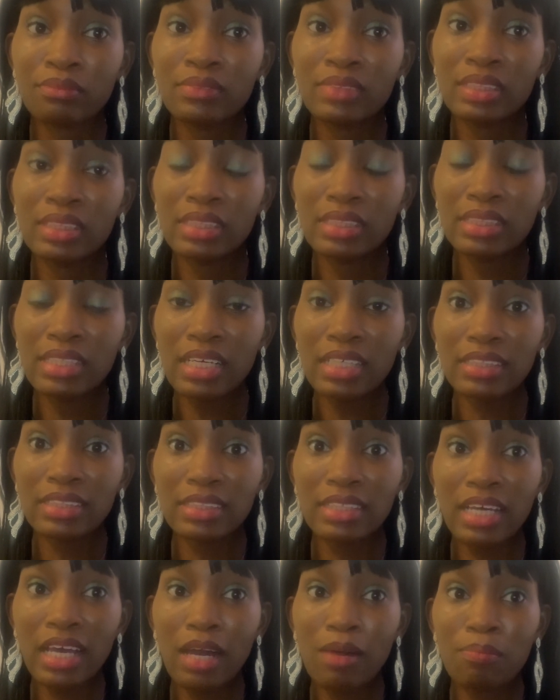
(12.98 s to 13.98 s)
The
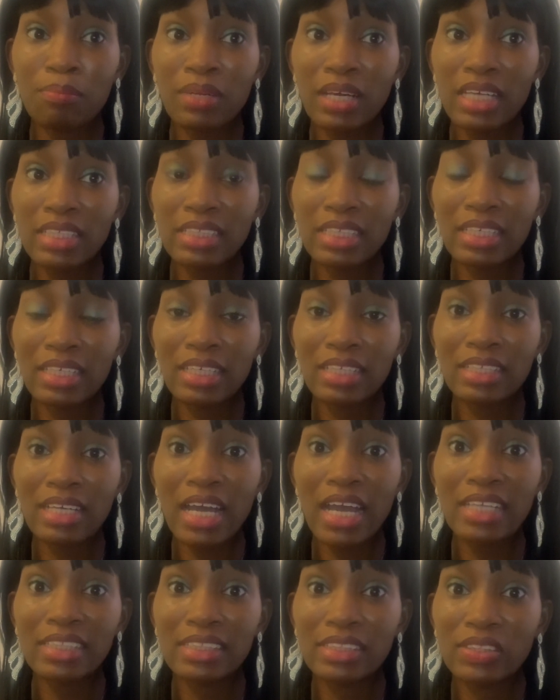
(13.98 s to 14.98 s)
next year I applied again,
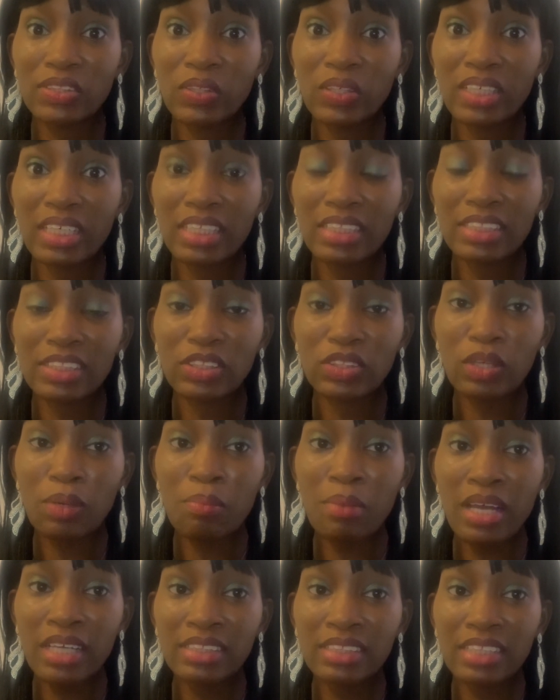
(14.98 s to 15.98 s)
I did not get a
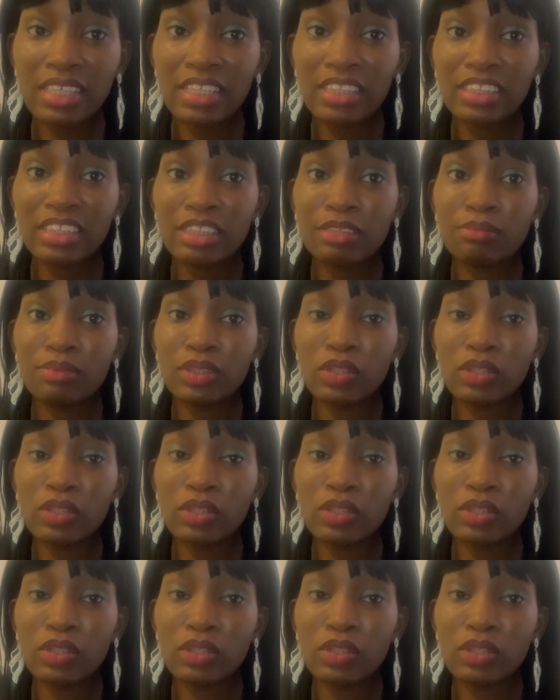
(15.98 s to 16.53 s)
summer internship.